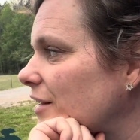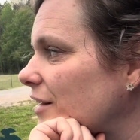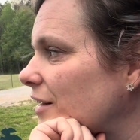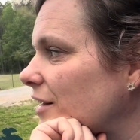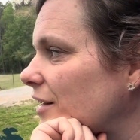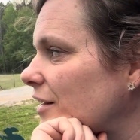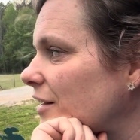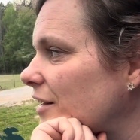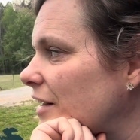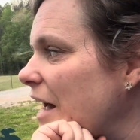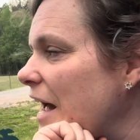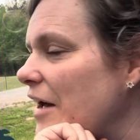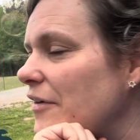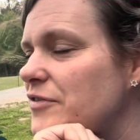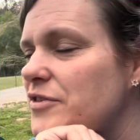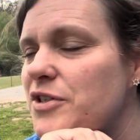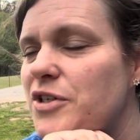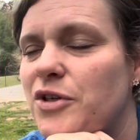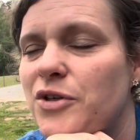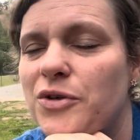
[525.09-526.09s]
have
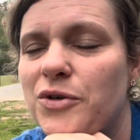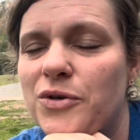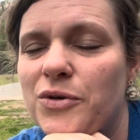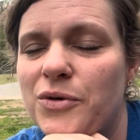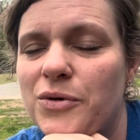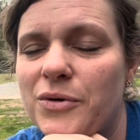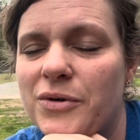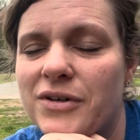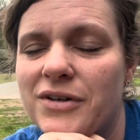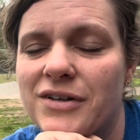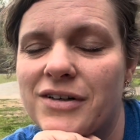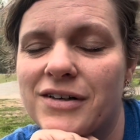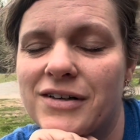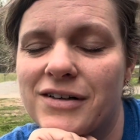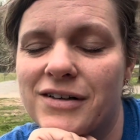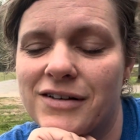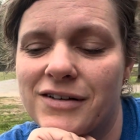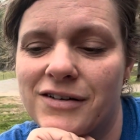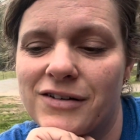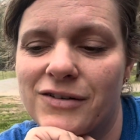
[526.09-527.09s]
to
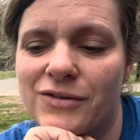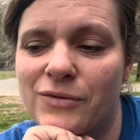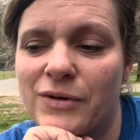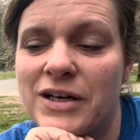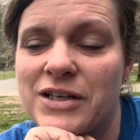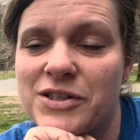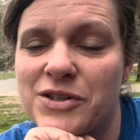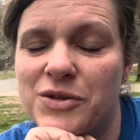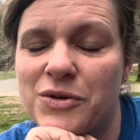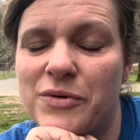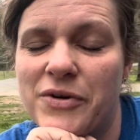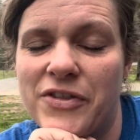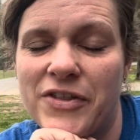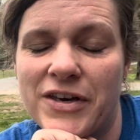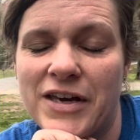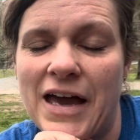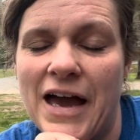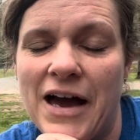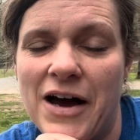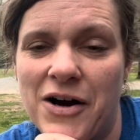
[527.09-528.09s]
wrestle with the
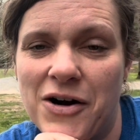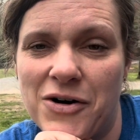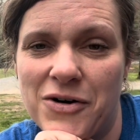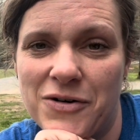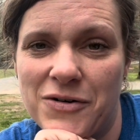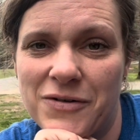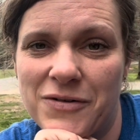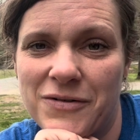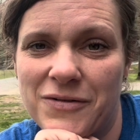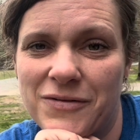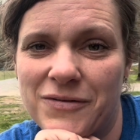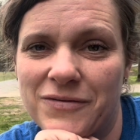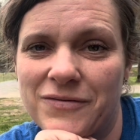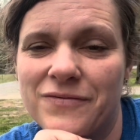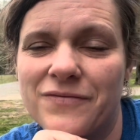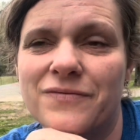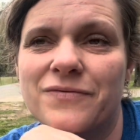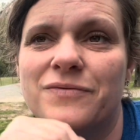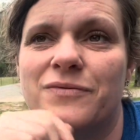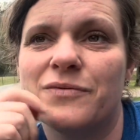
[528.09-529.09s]
cow
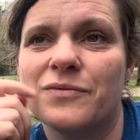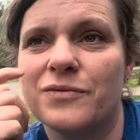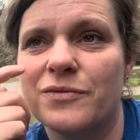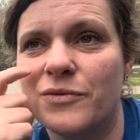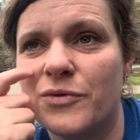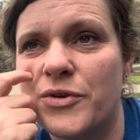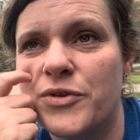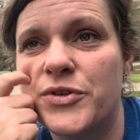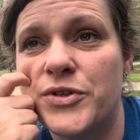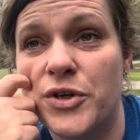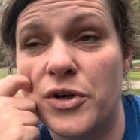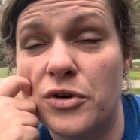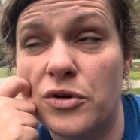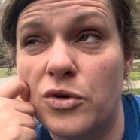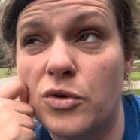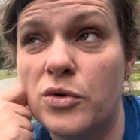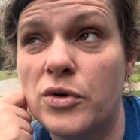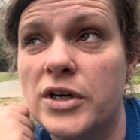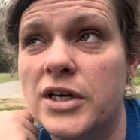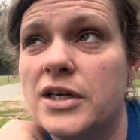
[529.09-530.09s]
with
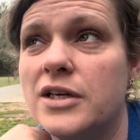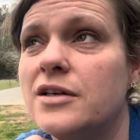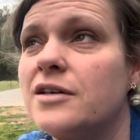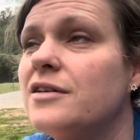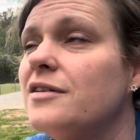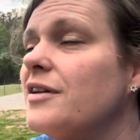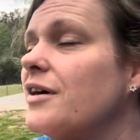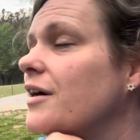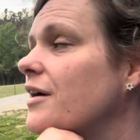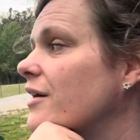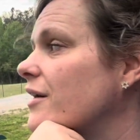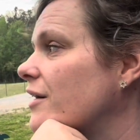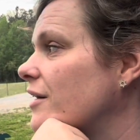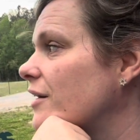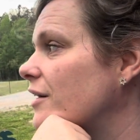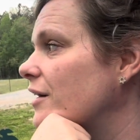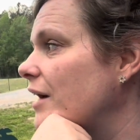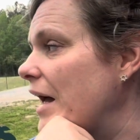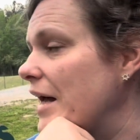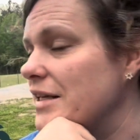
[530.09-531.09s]
sirloin
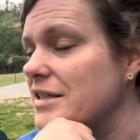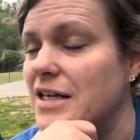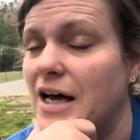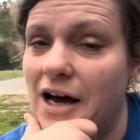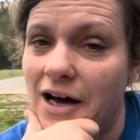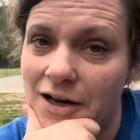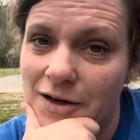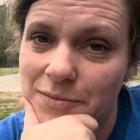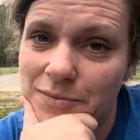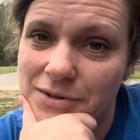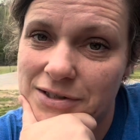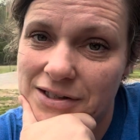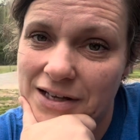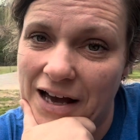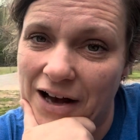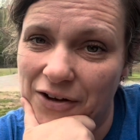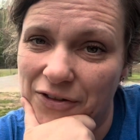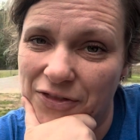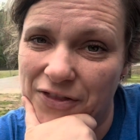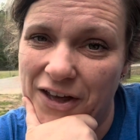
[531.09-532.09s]
at times
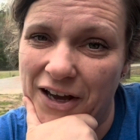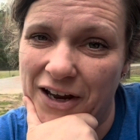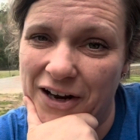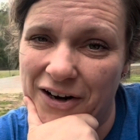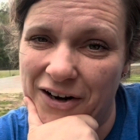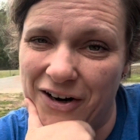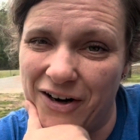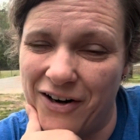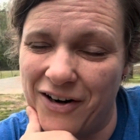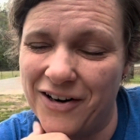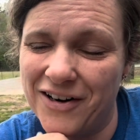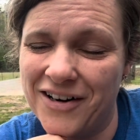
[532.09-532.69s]
out there